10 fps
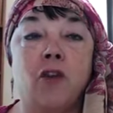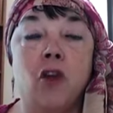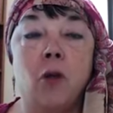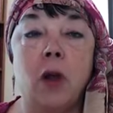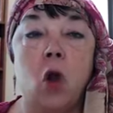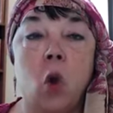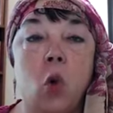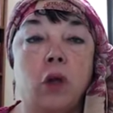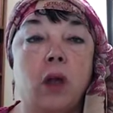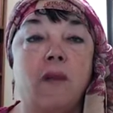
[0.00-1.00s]
firm
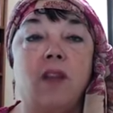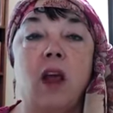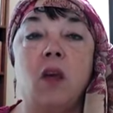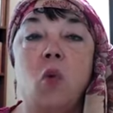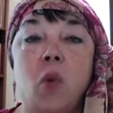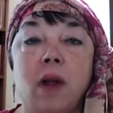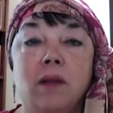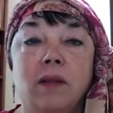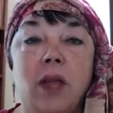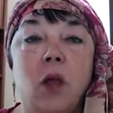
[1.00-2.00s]
hold of it
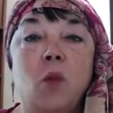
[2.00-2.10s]
unawares,